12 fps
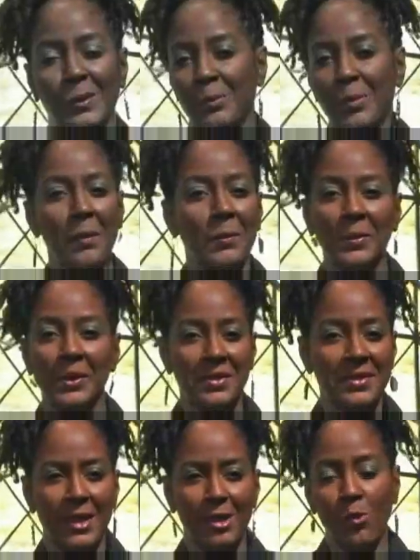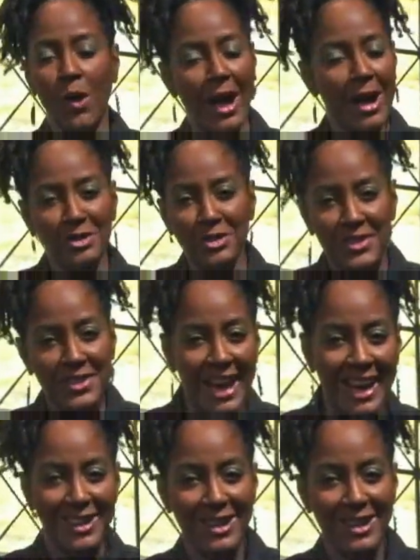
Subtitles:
probably would have said, wow, she's got it